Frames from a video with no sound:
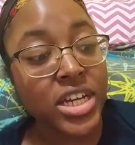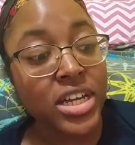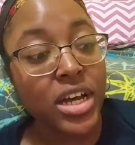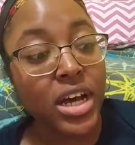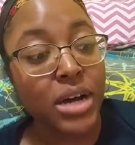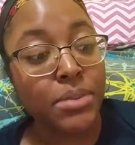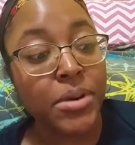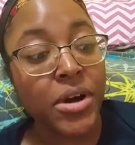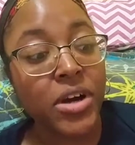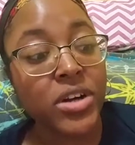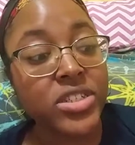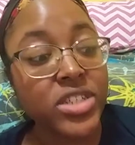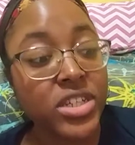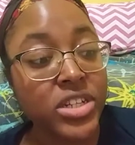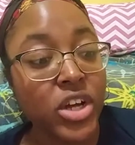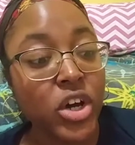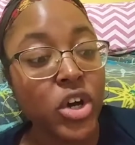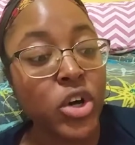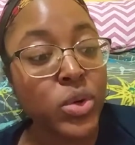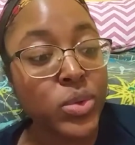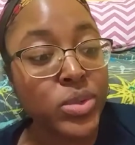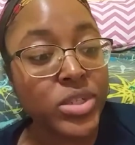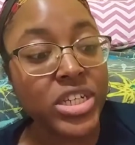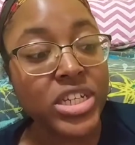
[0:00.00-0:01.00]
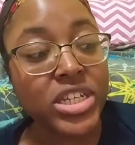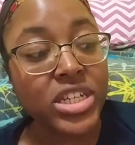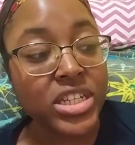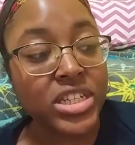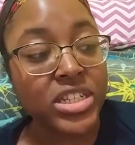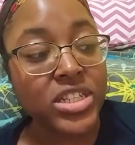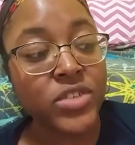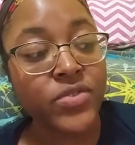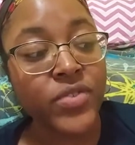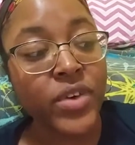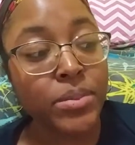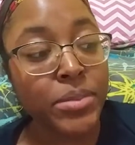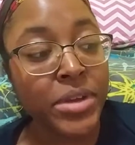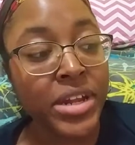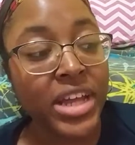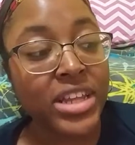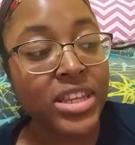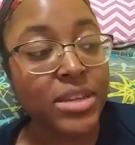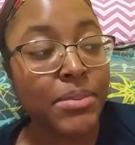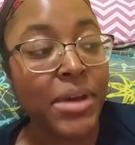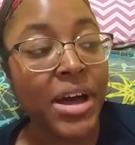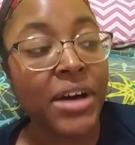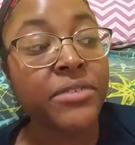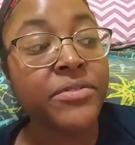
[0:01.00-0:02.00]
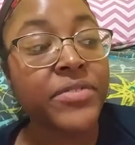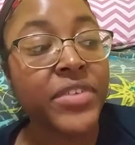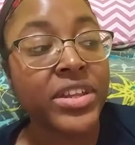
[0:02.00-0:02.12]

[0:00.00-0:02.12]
a person OD'd and is foaming at the mouth